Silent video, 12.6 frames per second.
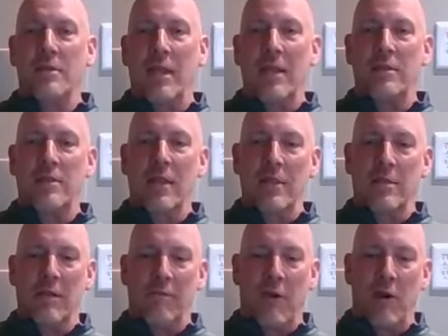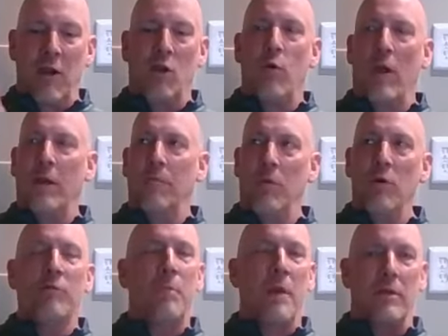It's, it's a very quick
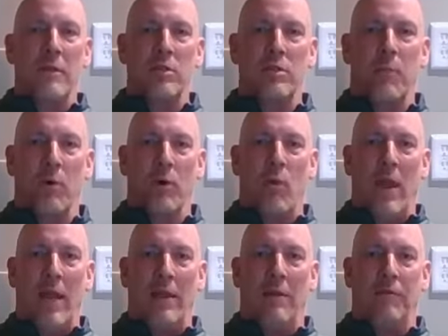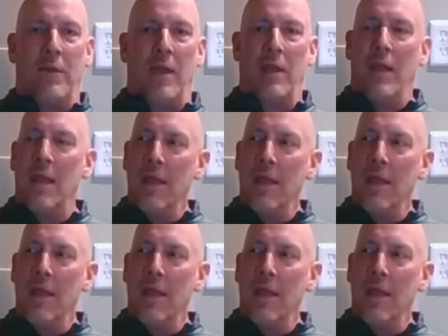movement, the sport of weightlifting,